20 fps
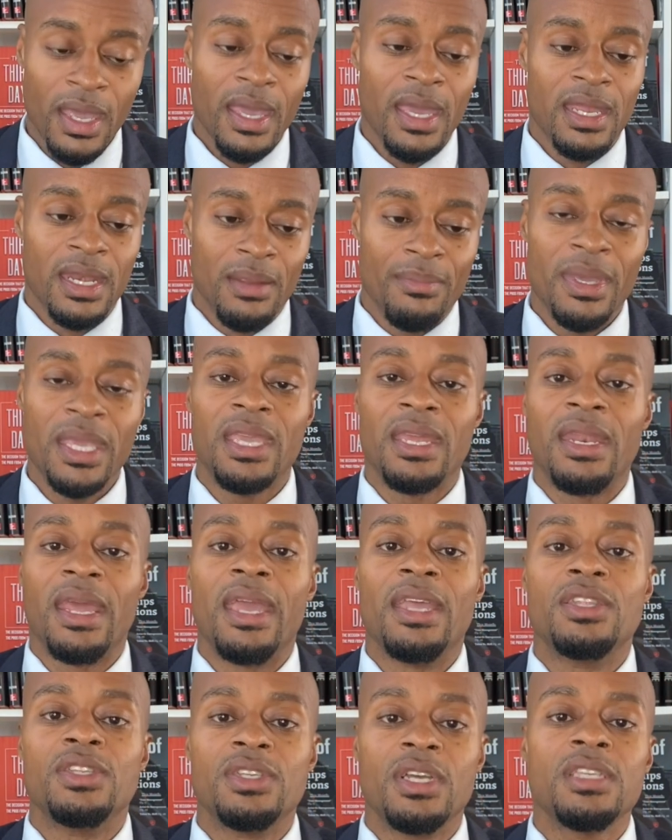and they're making
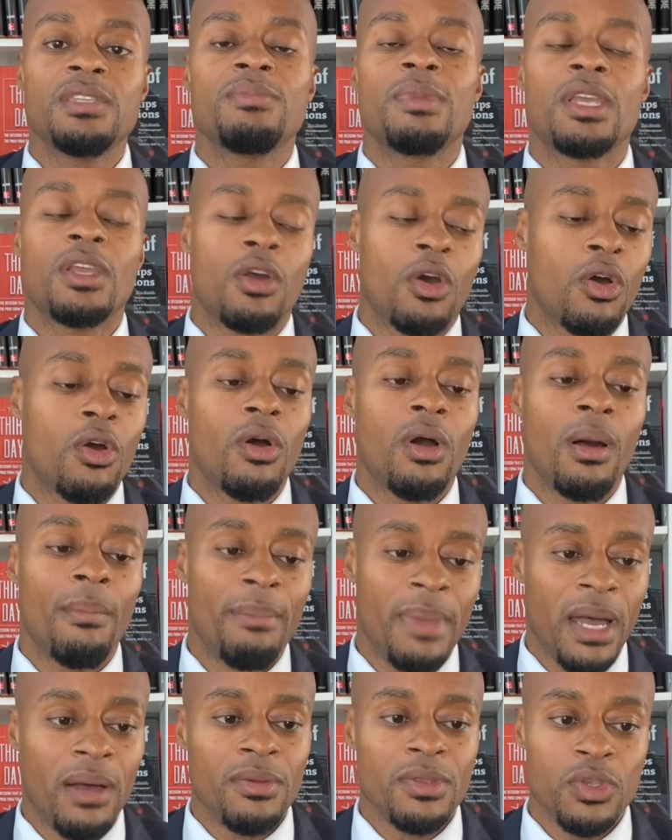a judgment call
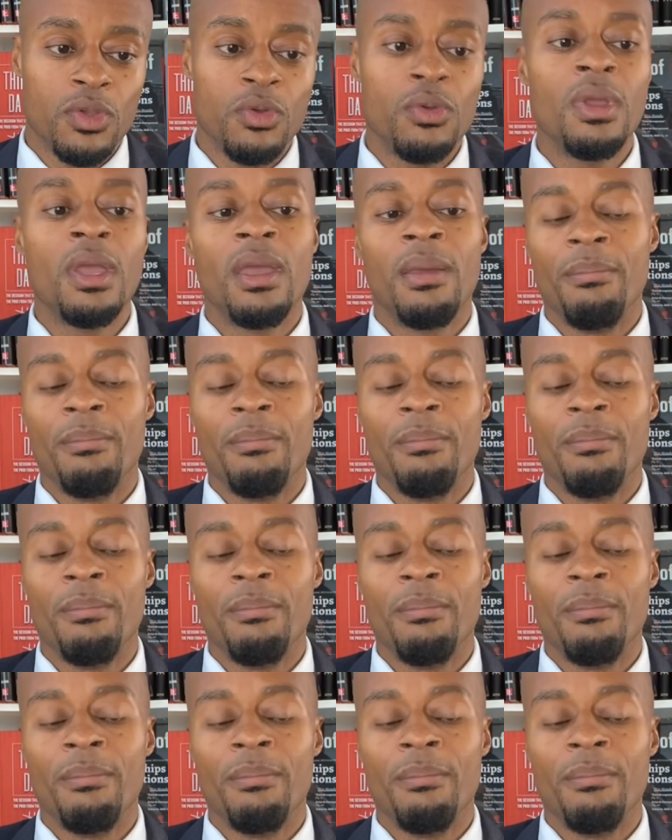about you